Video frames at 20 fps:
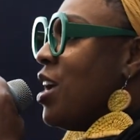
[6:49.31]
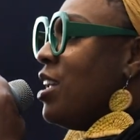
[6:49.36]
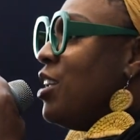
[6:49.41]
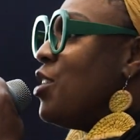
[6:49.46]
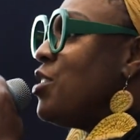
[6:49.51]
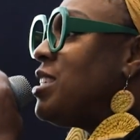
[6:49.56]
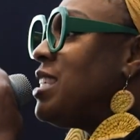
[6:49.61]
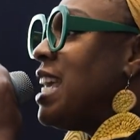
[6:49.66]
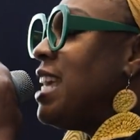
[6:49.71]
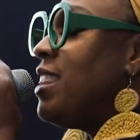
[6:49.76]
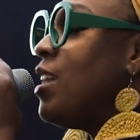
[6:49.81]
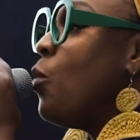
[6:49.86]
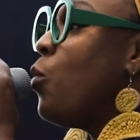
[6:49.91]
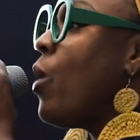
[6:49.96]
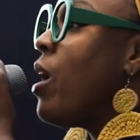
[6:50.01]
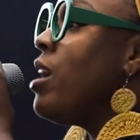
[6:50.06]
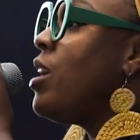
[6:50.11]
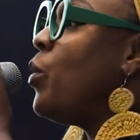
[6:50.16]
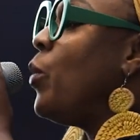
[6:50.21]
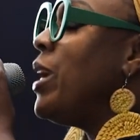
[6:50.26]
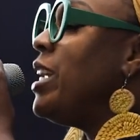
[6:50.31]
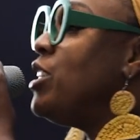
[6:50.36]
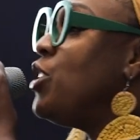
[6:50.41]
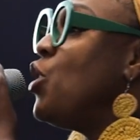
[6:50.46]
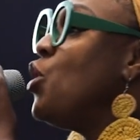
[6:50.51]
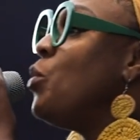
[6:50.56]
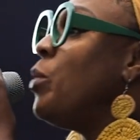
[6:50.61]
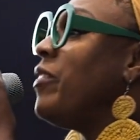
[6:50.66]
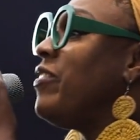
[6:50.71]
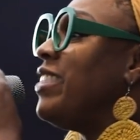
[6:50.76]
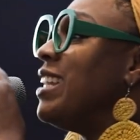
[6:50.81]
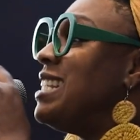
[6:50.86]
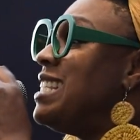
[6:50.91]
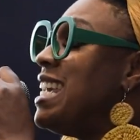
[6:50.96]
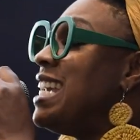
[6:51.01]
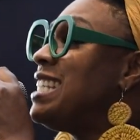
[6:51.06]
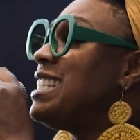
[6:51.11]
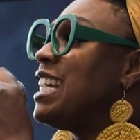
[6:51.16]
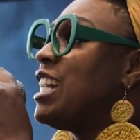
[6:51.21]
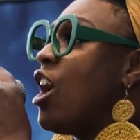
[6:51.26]
You see, the work we do with the
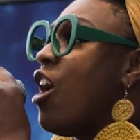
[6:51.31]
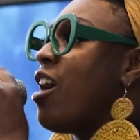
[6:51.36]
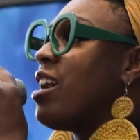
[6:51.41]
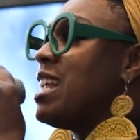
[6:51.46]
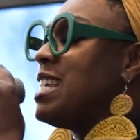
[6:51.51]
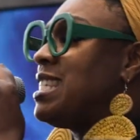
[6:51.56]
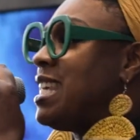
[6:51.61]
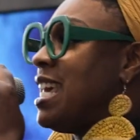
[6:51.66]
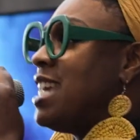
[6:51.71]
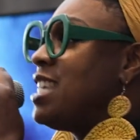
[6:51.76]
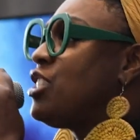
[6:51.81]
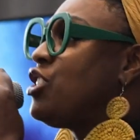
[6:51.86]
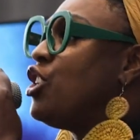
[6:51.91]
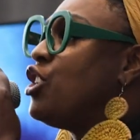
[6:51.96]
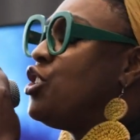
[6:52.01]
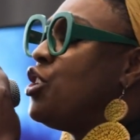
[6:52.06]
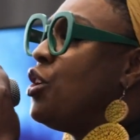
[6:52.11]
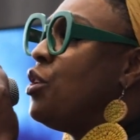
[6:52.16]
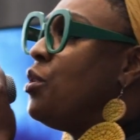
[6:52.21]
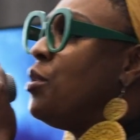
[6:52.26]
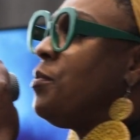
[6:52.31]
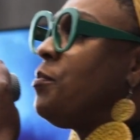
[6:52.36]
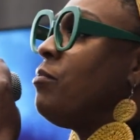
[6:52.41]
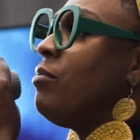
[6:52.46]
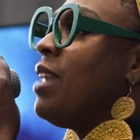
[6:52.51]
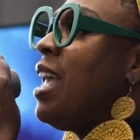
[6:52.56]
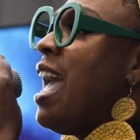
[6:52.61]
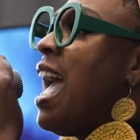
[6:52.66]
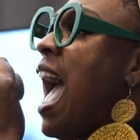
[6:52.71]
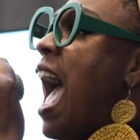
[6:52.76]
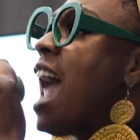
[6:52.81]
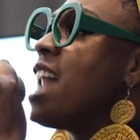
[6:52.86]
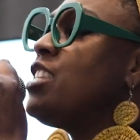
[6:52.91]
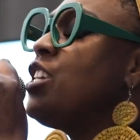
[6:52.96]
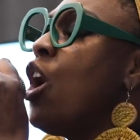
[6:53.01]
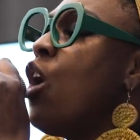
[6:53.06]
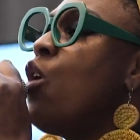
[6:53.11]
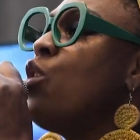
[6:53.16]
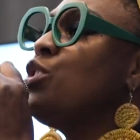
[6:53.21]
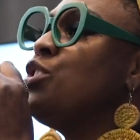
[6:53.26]
Teaching Artists Institute, I
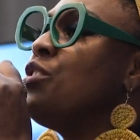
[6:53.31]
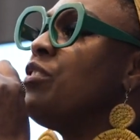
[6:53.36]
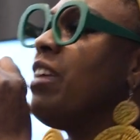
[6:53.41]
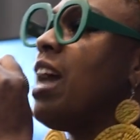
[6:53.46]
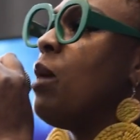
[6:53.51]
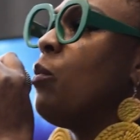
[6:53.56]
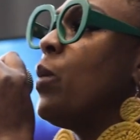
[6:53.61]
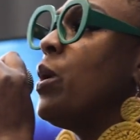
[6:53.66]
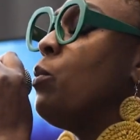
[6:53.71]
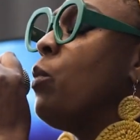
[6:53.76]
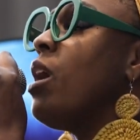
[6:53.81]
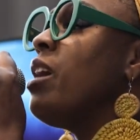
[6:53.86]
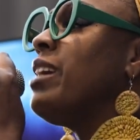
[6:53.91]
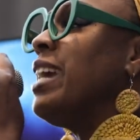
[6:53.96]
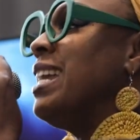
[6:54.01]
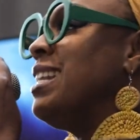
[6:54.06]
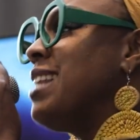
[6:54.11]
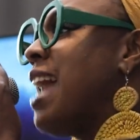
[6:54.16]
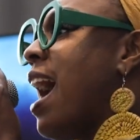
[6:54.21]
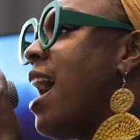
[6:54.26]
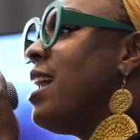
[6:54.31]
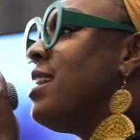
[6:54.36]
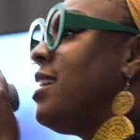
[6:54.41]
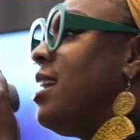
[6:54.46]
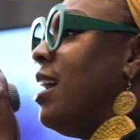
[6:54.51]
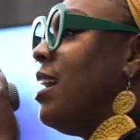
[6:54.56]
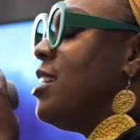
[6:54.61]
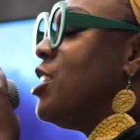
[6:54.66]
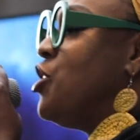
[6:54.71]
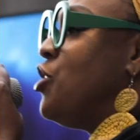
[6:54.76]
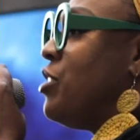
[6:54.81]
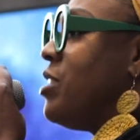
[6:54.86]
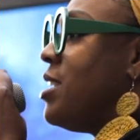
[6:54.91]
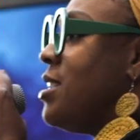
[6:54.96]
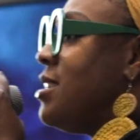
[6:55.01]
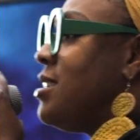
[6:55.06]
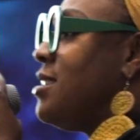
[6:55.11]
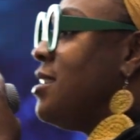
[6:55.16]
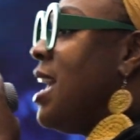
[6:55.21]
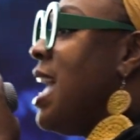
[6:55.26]
told you that we work in nine countries,